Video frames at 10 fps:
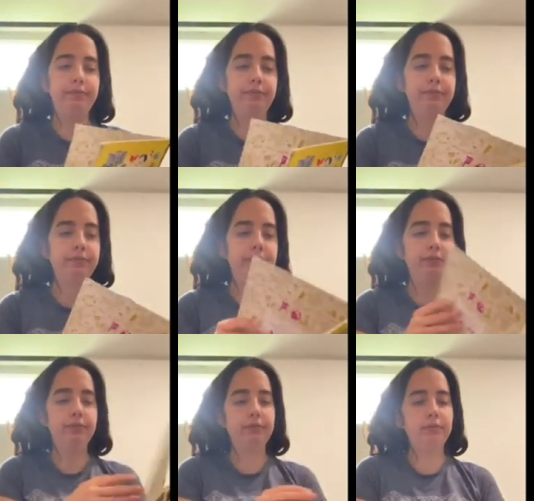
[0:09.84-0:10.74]

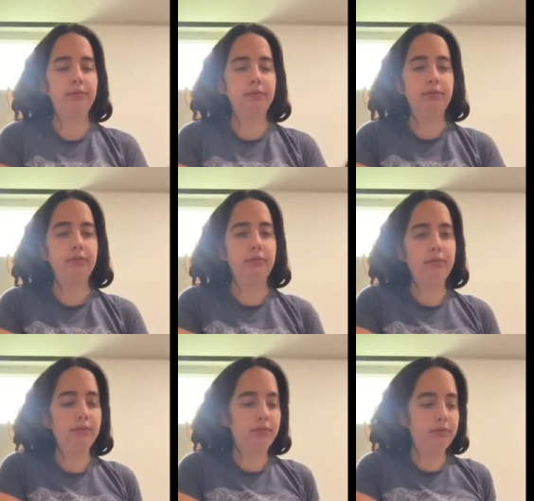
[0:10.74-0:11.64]

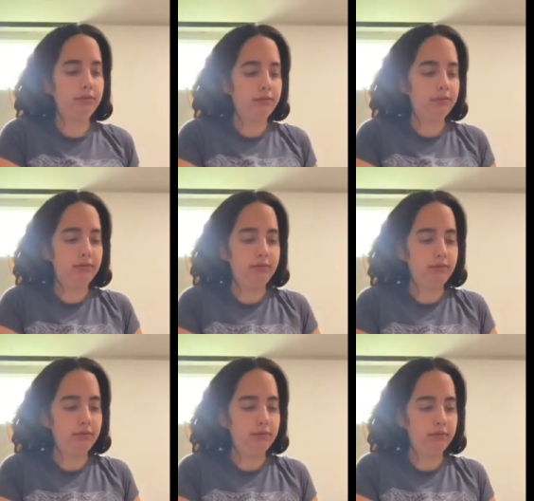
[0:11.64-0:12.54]

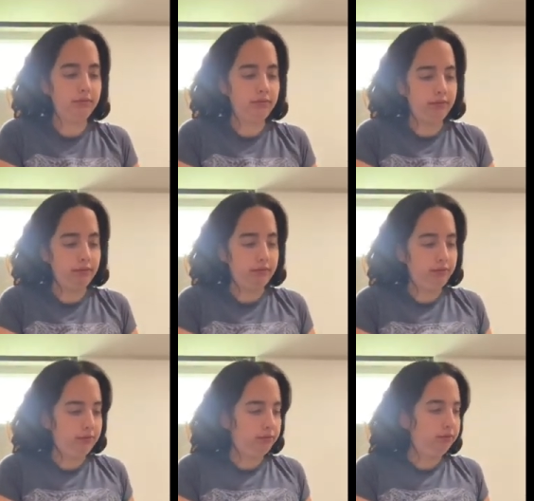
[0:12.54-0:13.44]

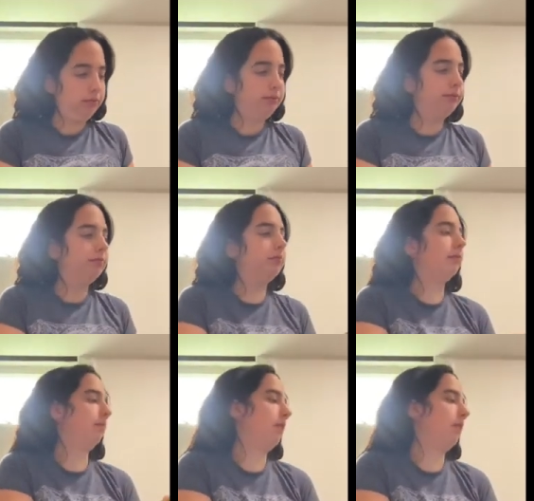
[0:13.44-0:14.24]
No one is speaking in this clip.